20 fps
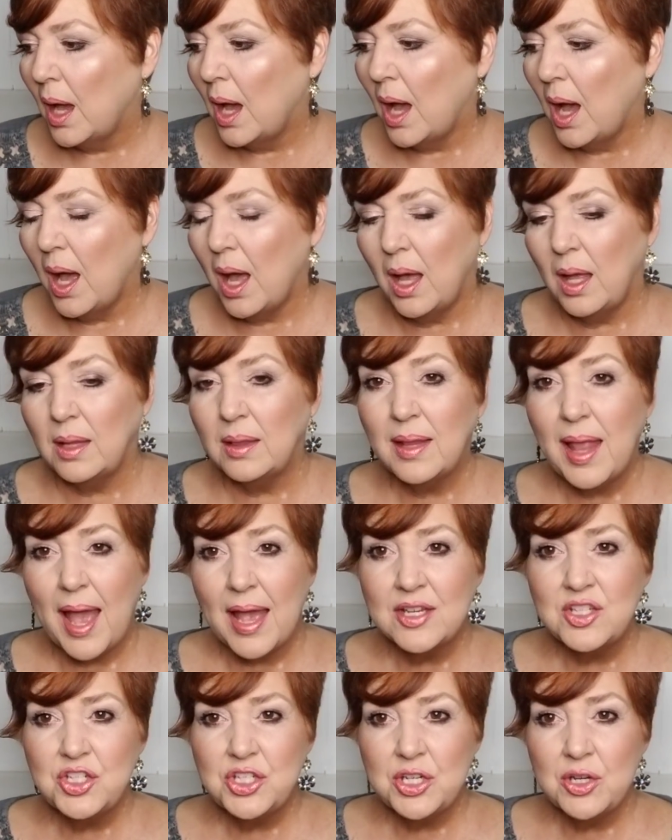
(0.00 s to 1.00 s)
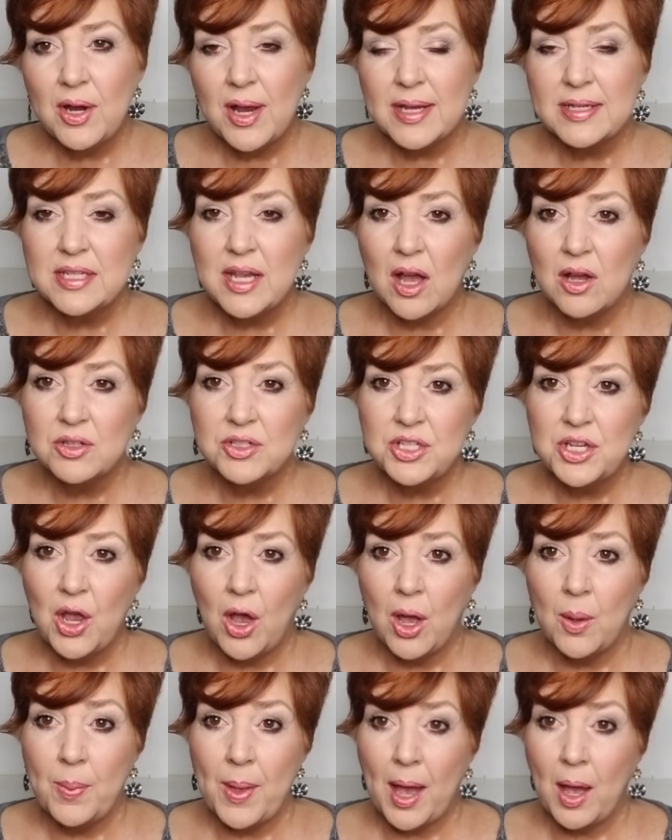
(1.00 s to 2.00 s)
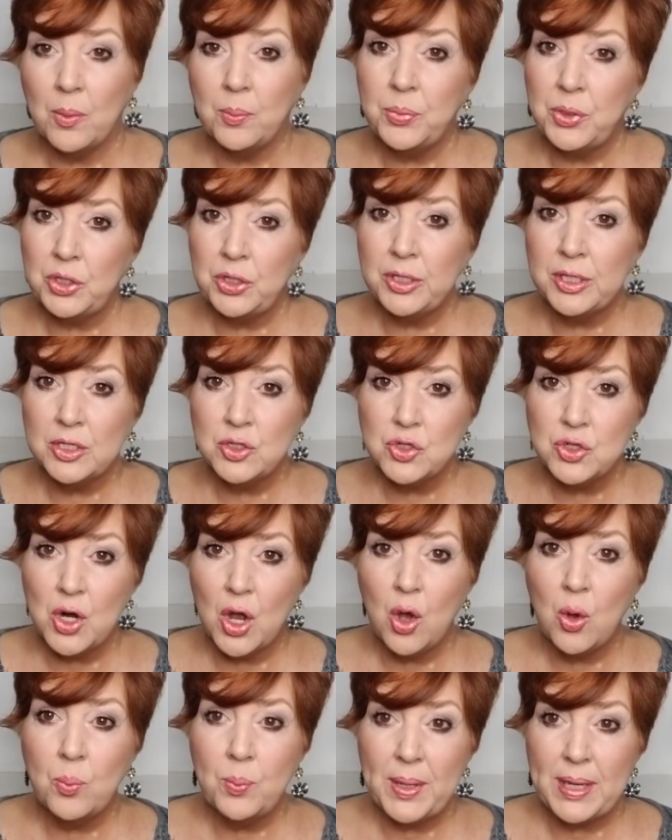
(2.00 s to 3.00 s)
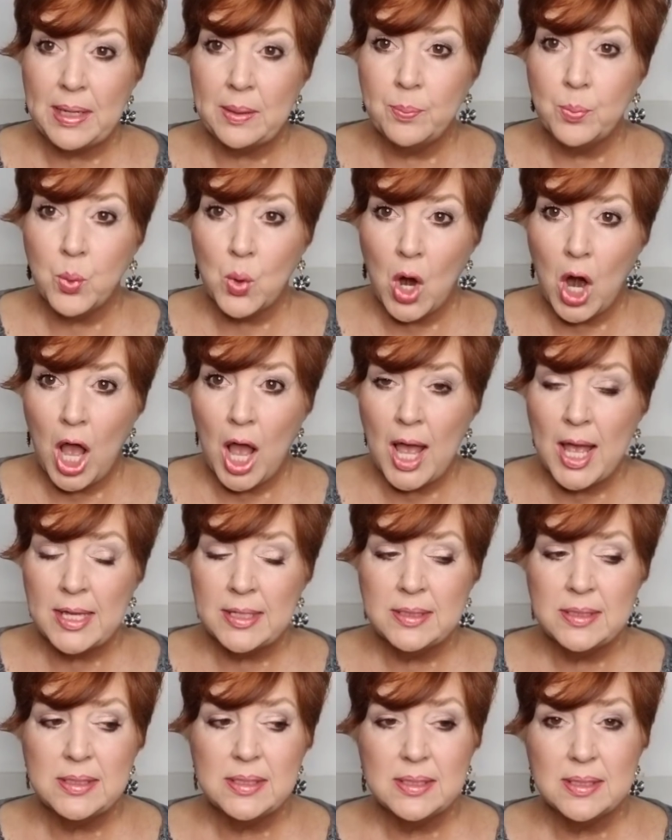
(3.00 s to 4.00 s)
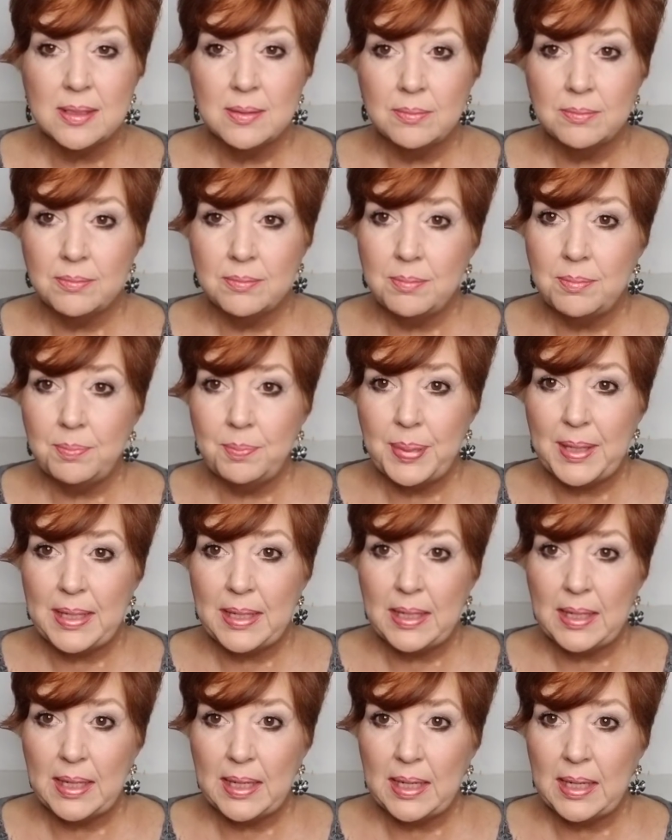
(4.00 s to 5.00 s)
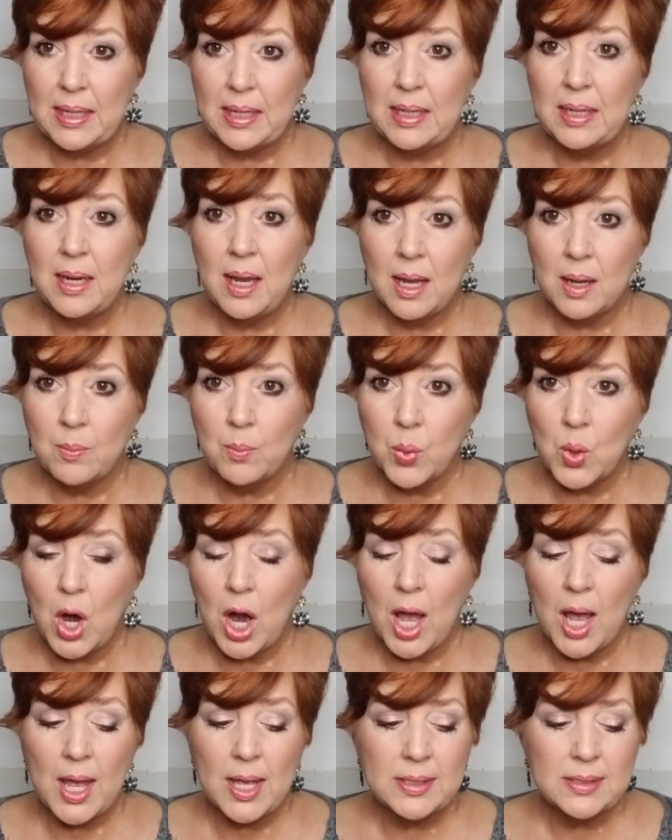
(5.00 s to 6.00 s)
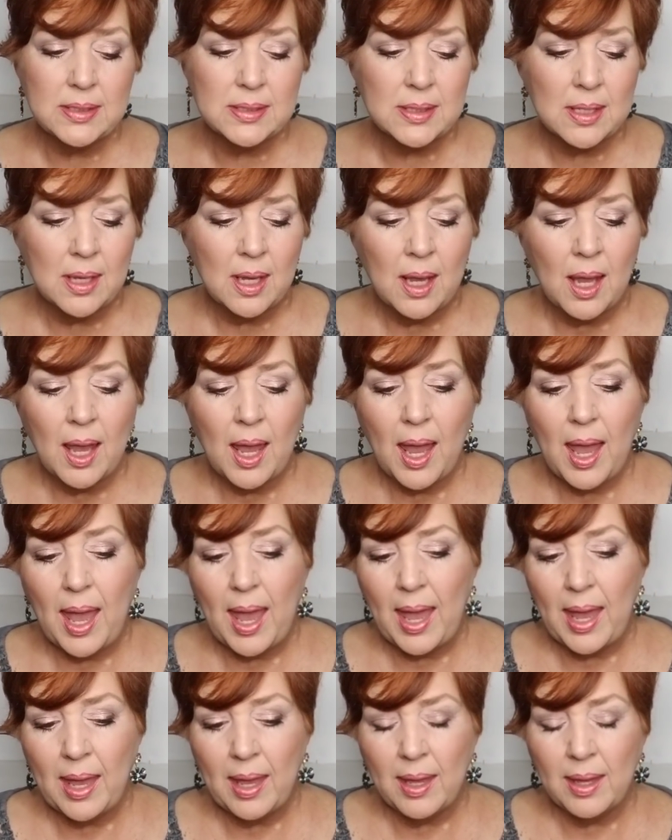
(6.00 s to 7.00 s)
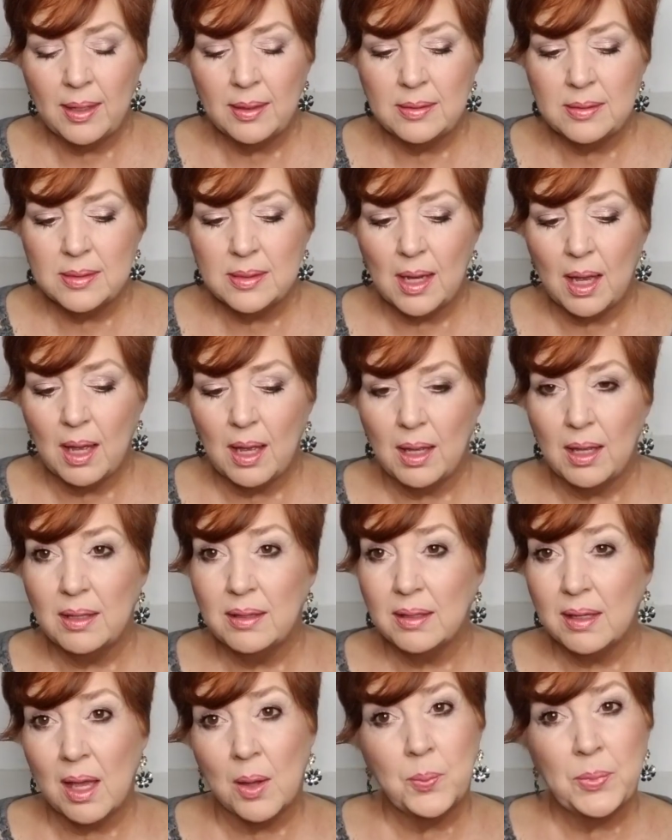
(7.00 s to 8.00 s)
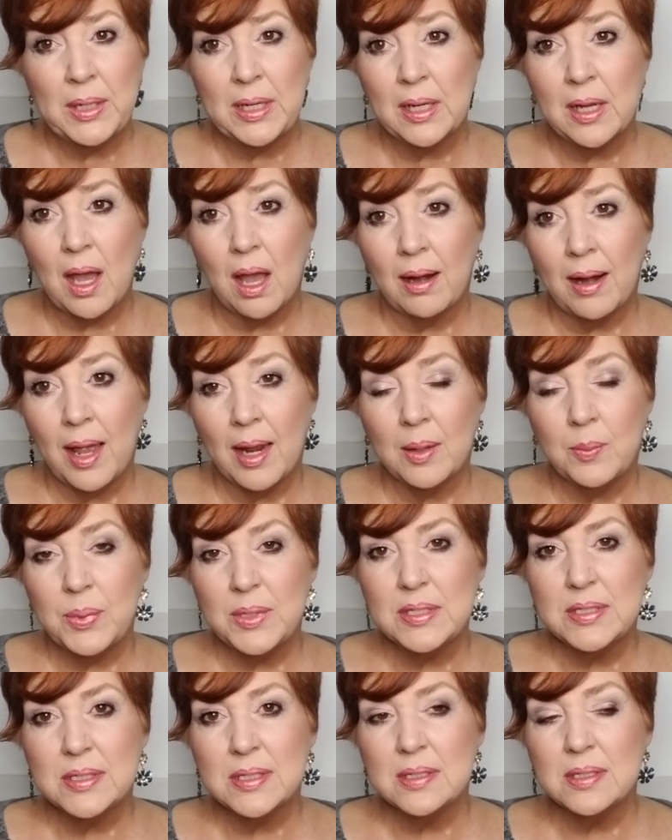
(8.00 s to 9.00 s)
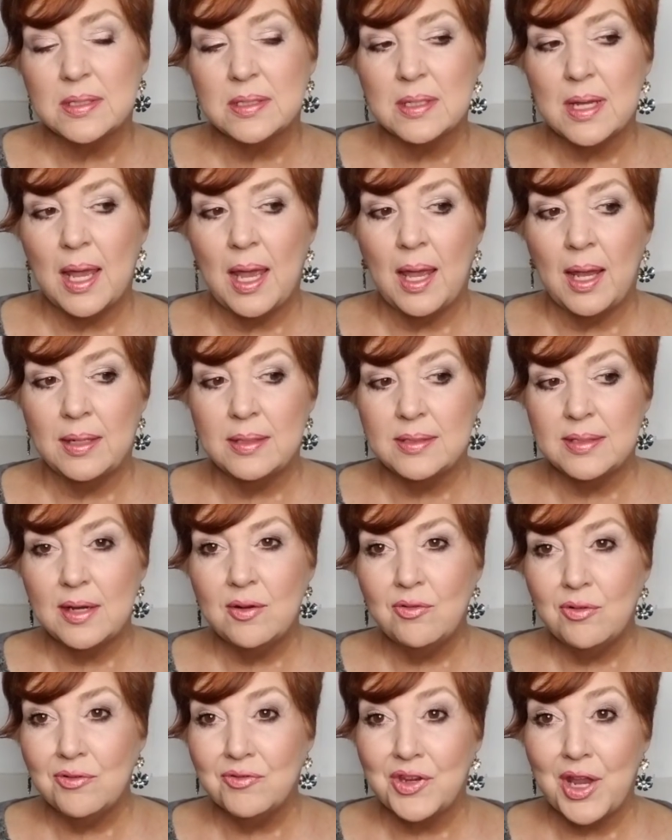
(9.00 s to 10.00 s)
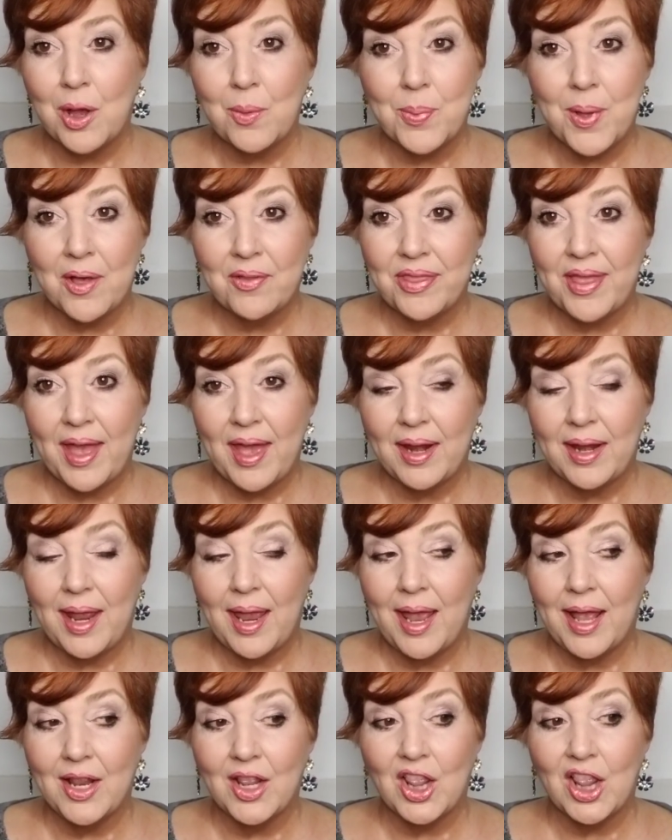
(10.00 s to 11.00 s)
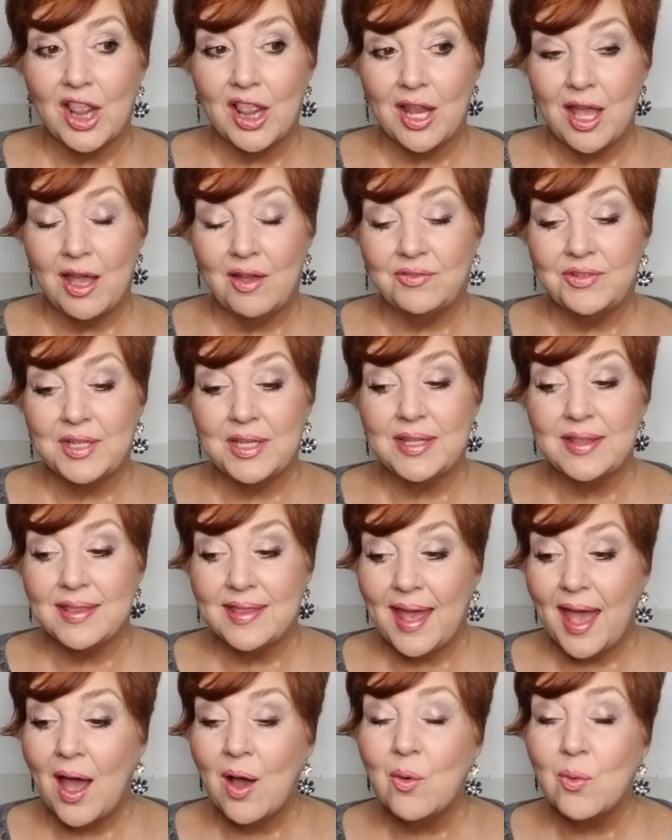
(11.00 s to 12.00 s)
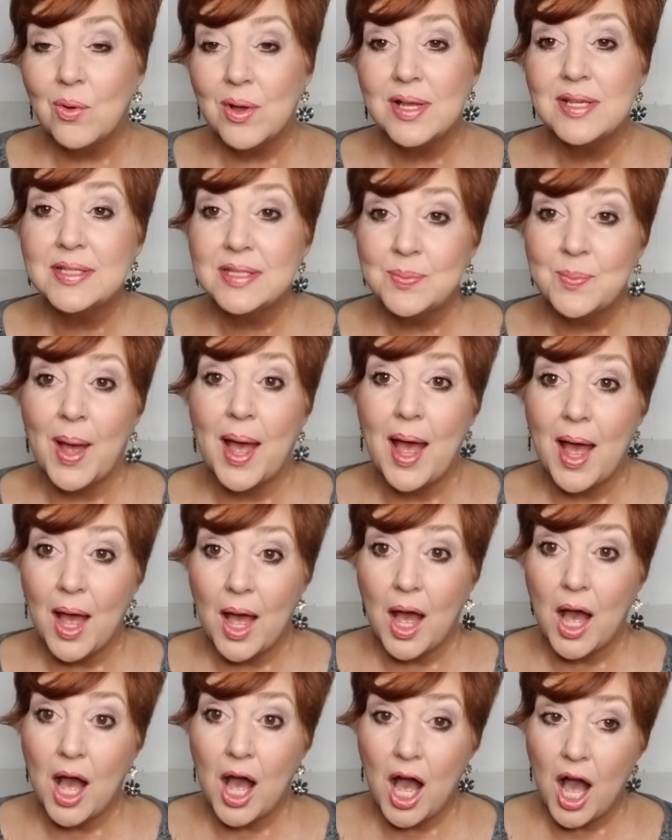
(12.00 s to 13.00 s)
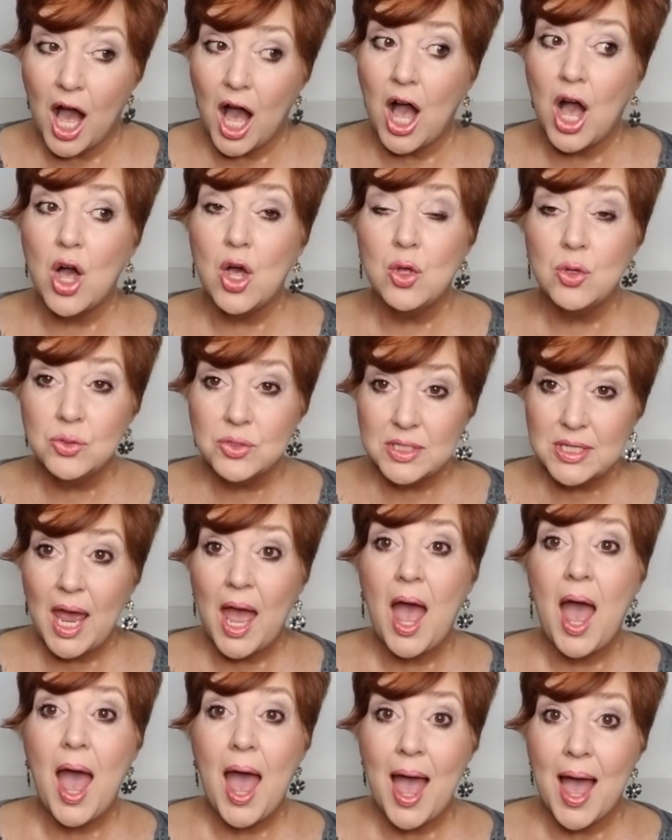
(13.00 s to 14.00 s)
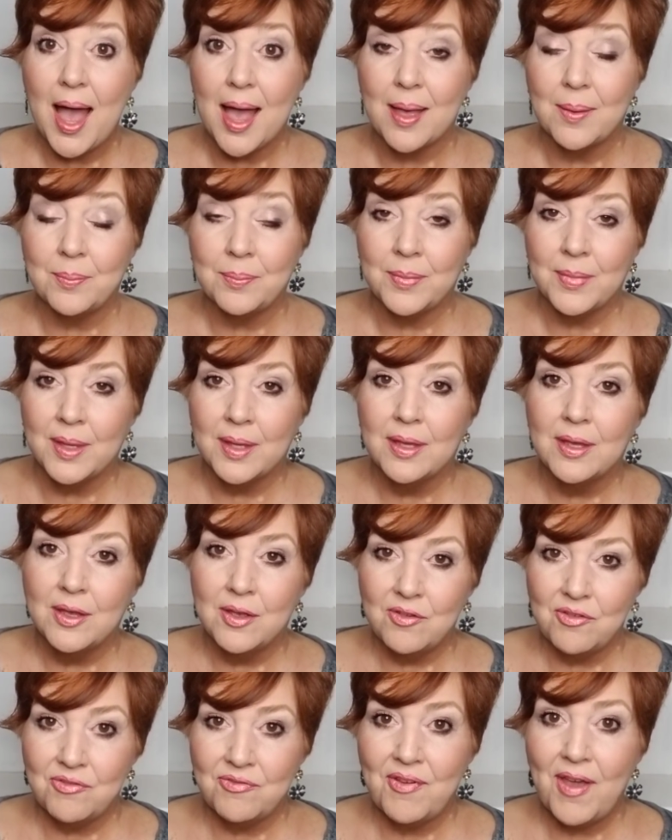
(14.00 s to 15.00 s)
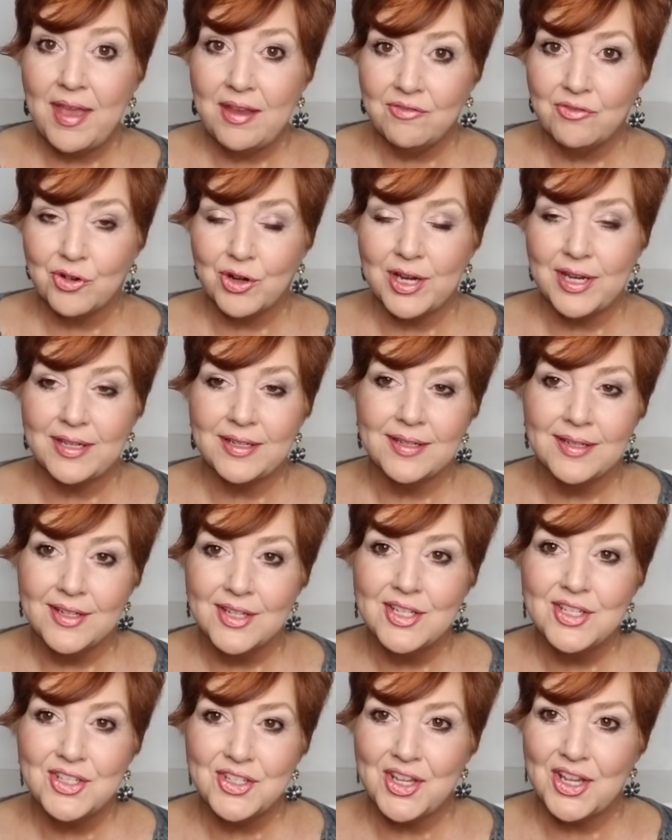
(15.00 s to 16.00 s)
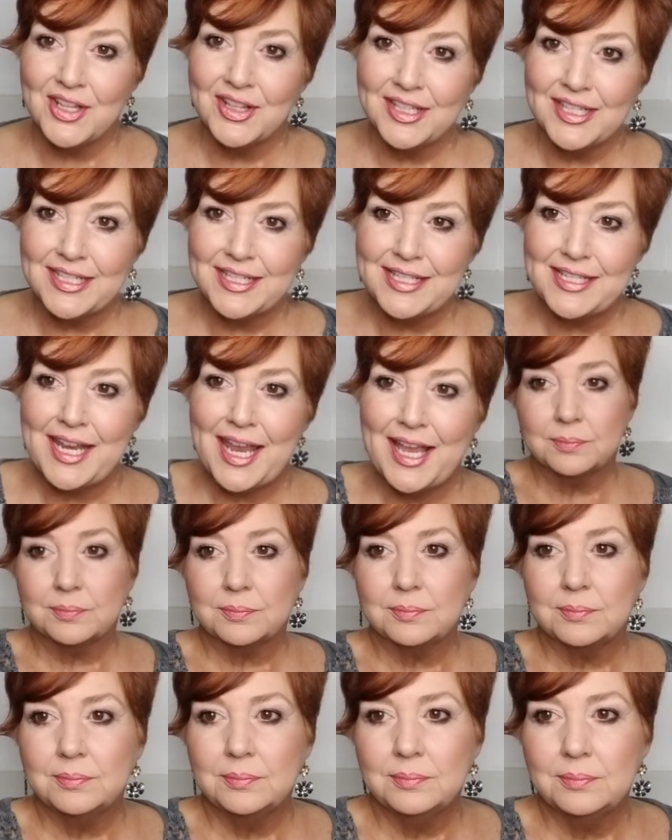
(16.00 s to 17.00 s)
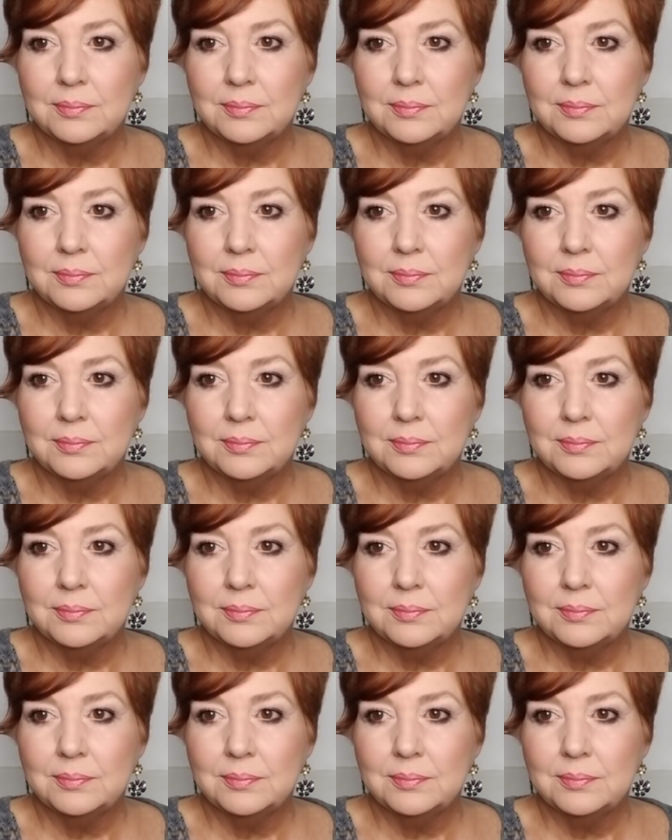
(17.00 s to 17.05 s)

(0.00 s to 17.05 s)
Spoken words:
Last year I talked to y'all about Beauty Control B Bronze, BE Bronze, and the company had gone out of business, and several of y'all bought that and loved it. That was my all-time favorite sunless tanner.